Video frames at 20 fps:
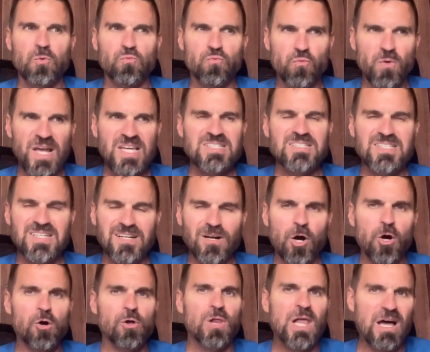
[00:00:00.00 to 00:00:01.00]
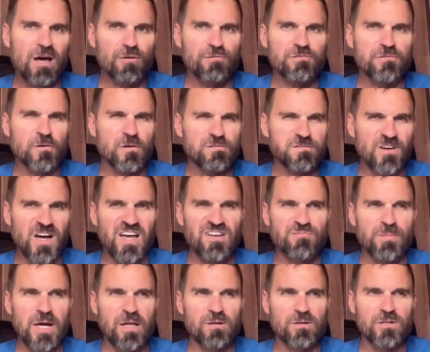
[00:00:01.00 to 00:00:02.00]
racing all out for a five
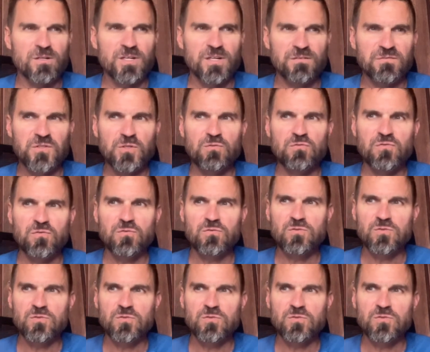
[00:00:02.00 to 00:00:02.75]
miler if you've